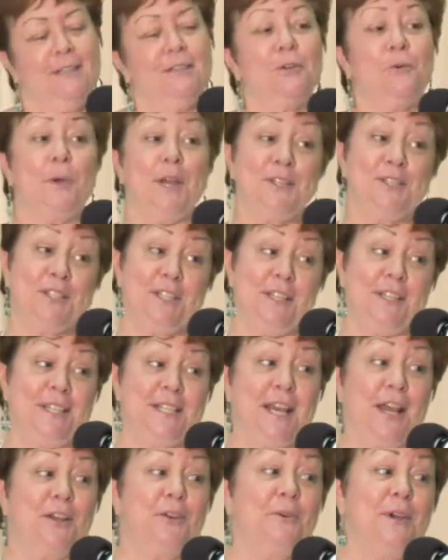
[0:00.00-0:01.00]
The rest of the
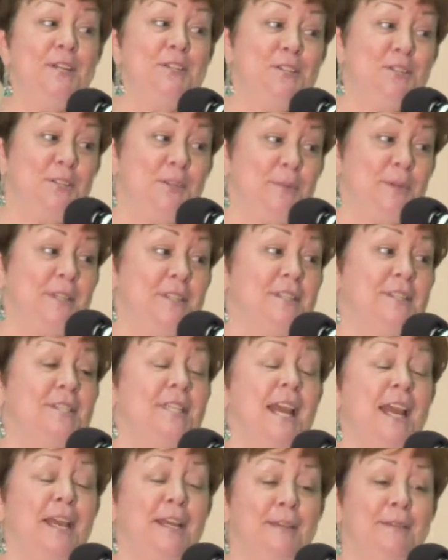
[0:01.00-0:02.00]
decorations
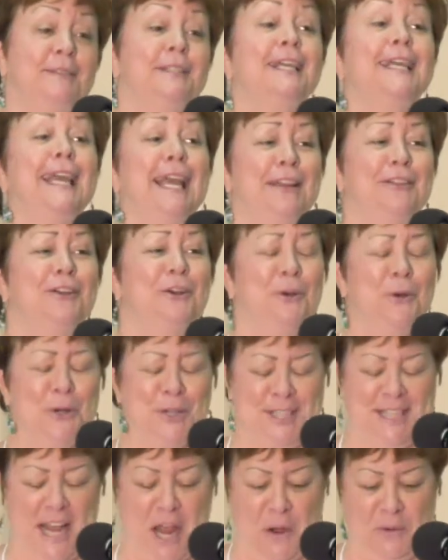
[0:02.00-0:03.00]
stay. Get the
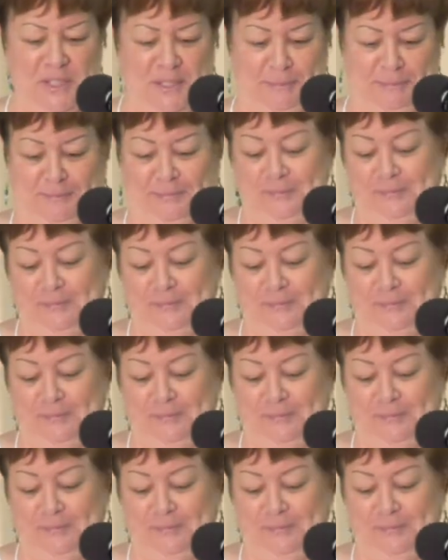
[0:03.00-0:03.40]
horse out.